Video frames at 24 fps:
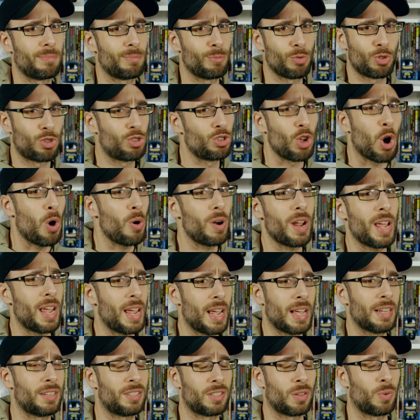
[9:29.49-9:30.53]
Sony
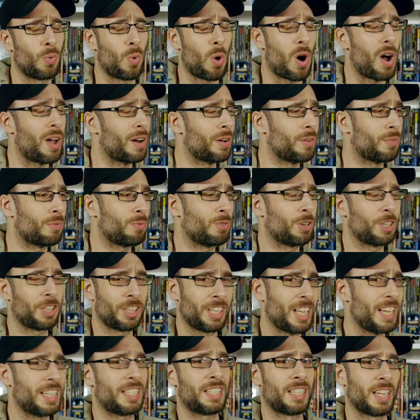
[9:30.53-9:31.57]
is the one
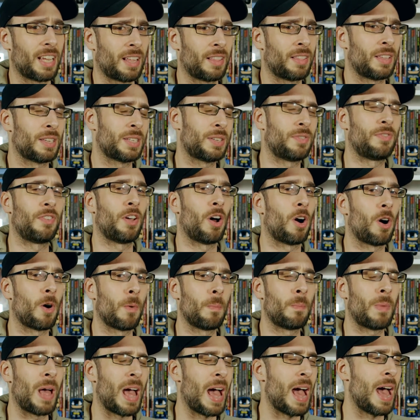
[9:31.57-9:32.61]
releasing this
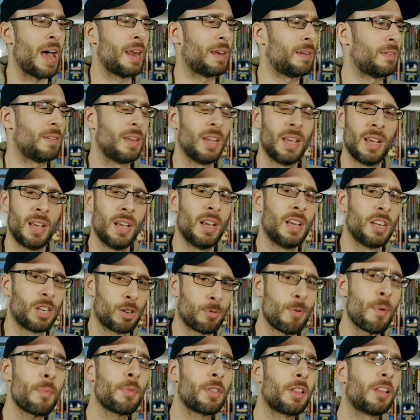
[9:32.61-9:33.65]
film, and do
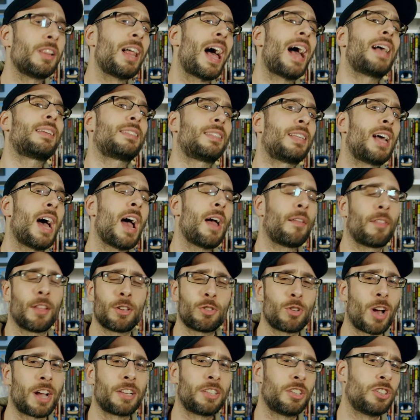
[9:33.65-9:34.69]
you remember the last time they
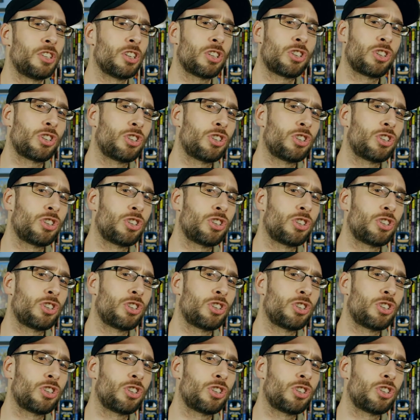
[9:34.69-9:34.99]
tried to just